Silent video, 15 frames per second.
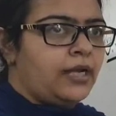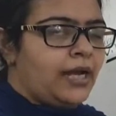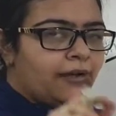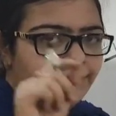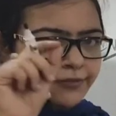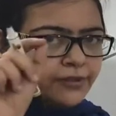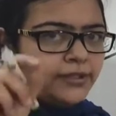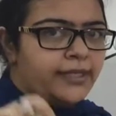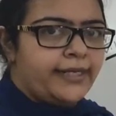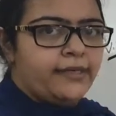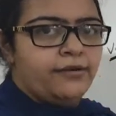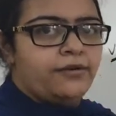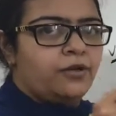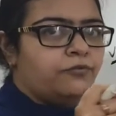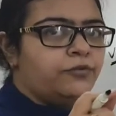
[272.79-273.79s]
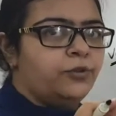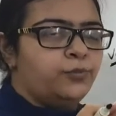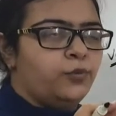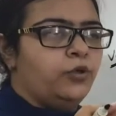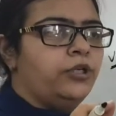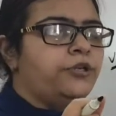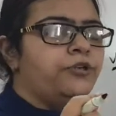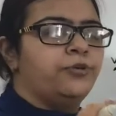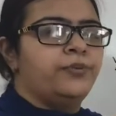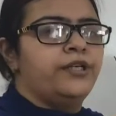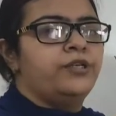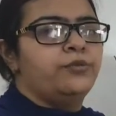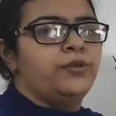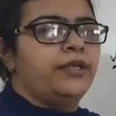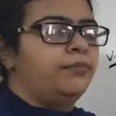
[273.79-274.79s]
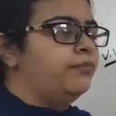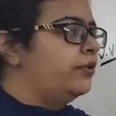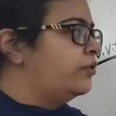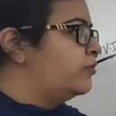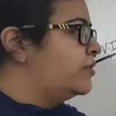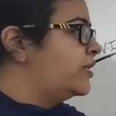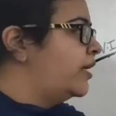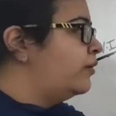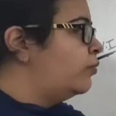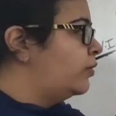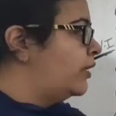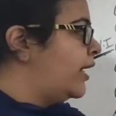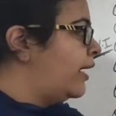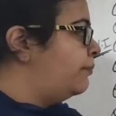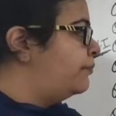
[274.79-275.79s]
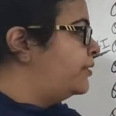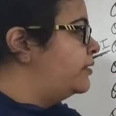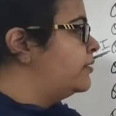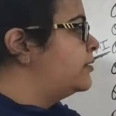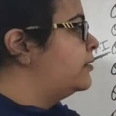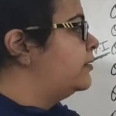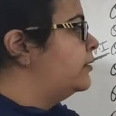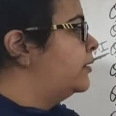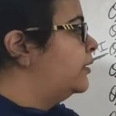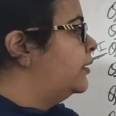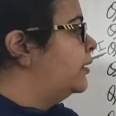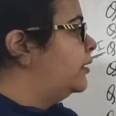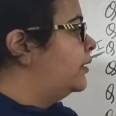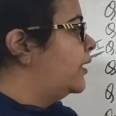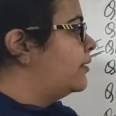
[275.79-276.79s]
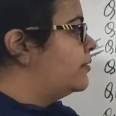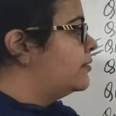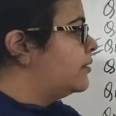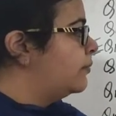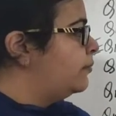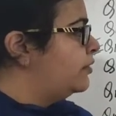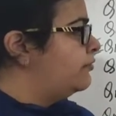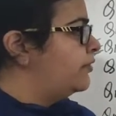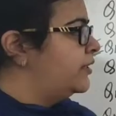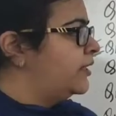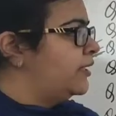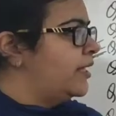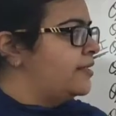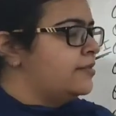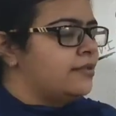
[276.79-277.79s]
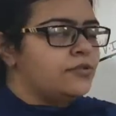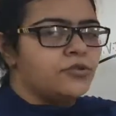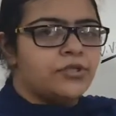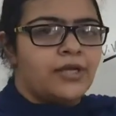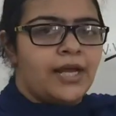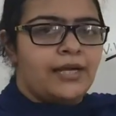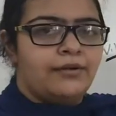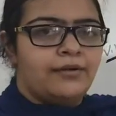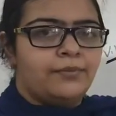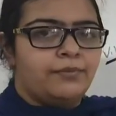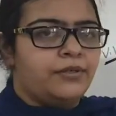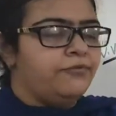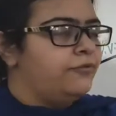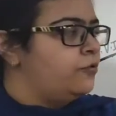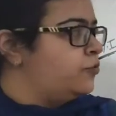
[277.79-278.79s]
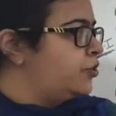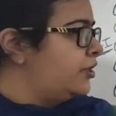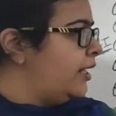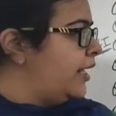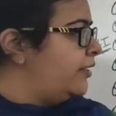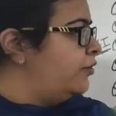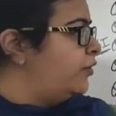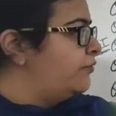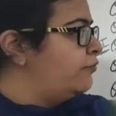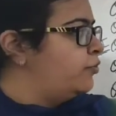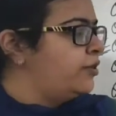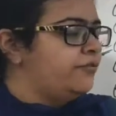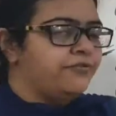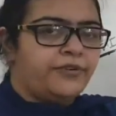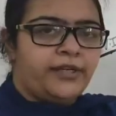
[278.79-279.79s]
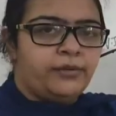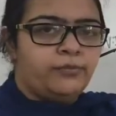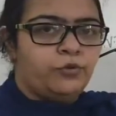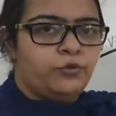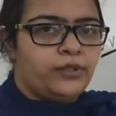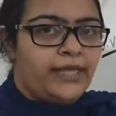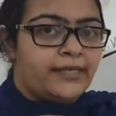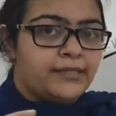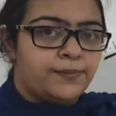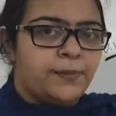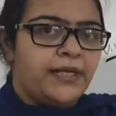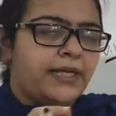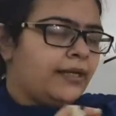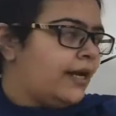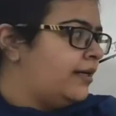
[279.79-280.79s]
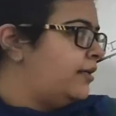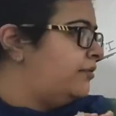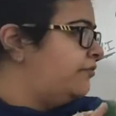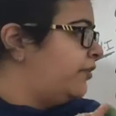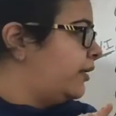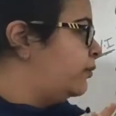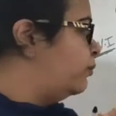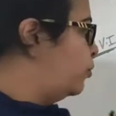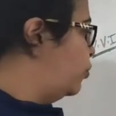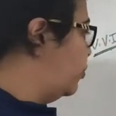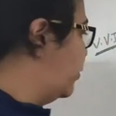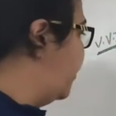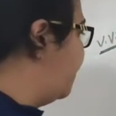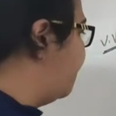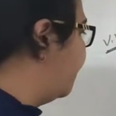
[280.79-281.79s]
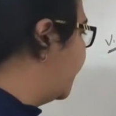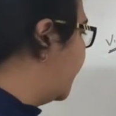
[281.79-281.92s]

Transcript: After the entry of the pollen tube into the embryo sac, what happens? That is double fertilization and triple fusion, and you have to define both, explain and define both.